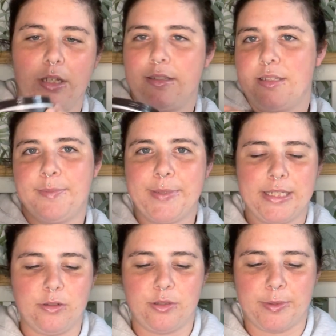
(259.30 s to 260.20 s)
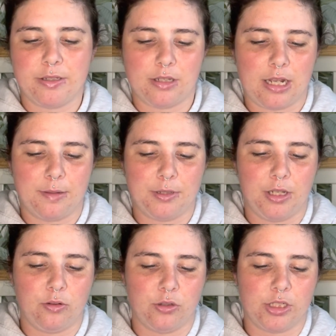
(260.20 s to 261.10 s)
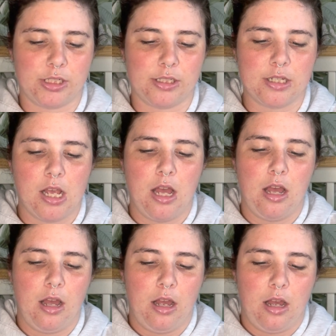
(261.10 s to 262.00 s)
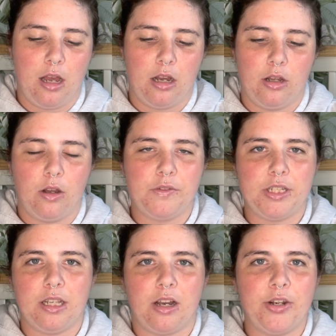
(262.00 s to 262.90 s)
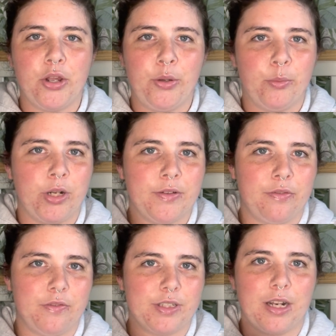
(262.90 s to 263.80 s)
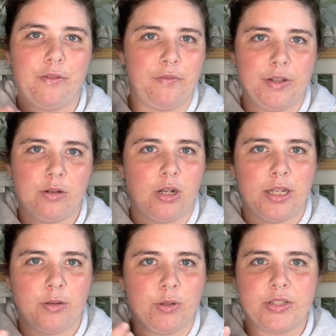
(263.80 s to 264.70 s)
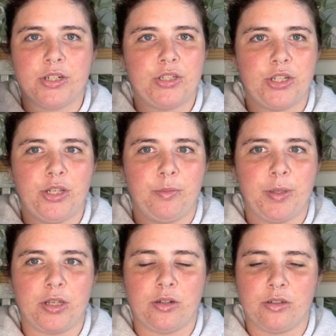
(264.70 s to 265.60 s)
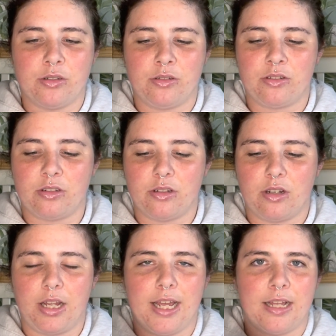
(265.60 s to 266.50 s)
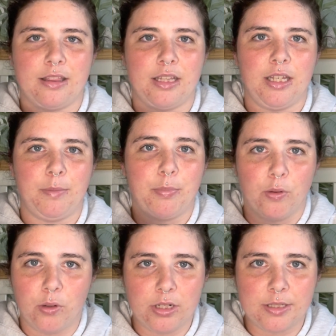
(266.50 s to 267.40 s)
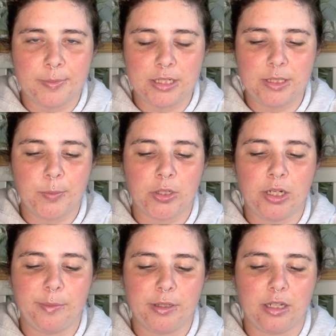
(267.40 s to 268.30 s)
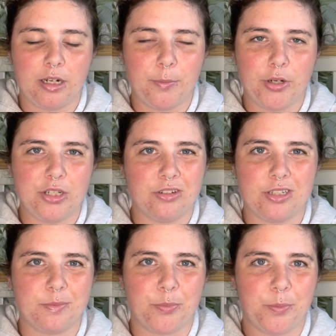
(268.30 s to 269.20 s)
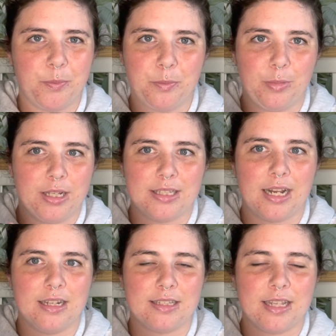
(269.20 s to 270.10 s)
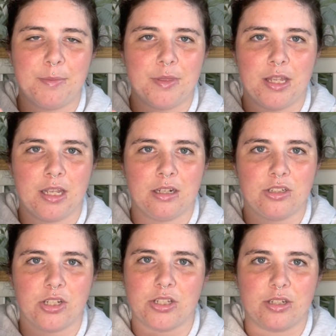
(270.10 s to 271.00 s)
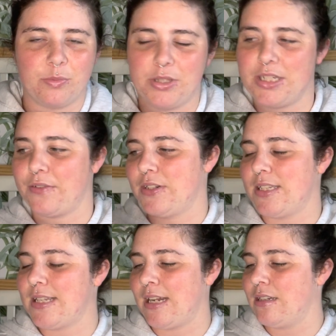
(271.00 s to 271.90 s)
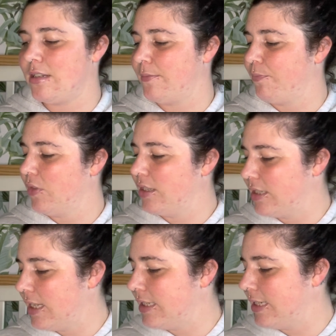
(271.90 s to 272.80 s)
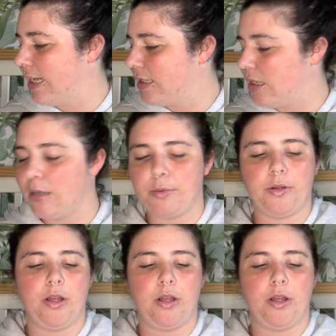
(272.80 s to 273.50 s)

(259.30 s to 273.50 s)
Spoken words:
Still smells absolutely gorgeous. Obviously I know what it's going to feel like, what it's going to do, because I had the Poreless Putty Primer, and I'm pretty sure it's exactly the same thing, just with a different scent. So that's next up.